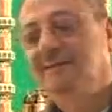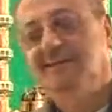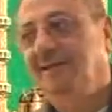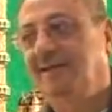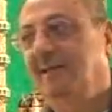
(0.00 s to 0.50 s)

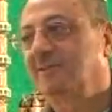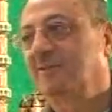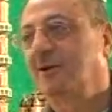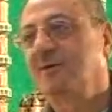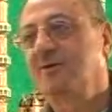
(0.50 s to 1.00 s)
It has
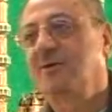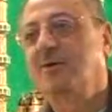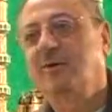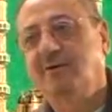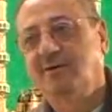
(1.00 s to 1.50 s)
got
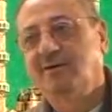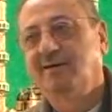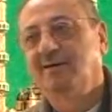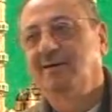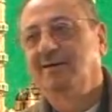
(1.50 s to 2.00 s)
no
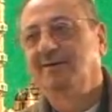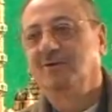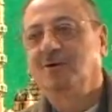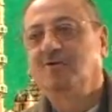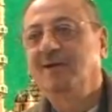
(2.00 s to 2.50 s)

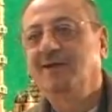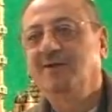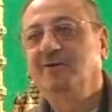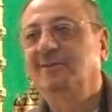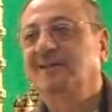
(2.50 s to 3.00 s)
value
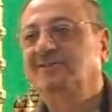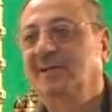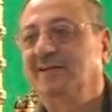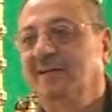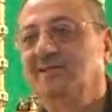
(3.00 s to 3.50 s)
in the
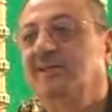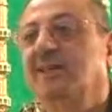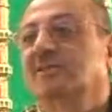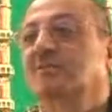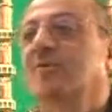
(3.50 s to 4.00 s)
sentence. It
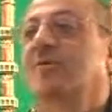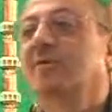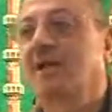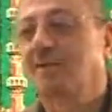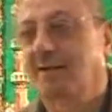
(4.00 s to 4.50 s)
has no
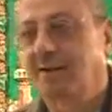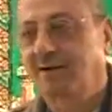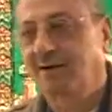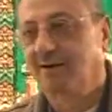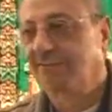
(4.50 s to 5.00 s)
grammar
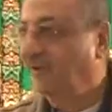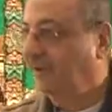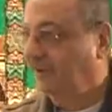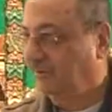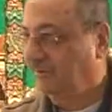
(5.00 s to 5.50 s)

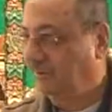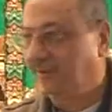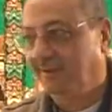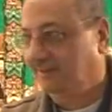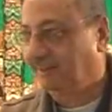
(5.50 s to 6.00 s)
value.
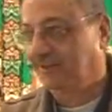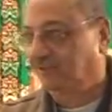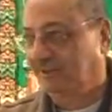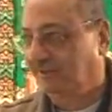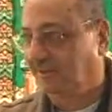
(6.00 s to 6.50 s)
That's
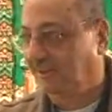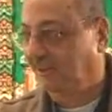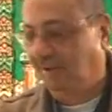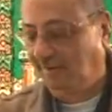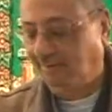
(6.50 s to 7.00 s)
it.
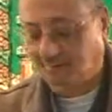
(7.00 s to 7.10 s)
Hal.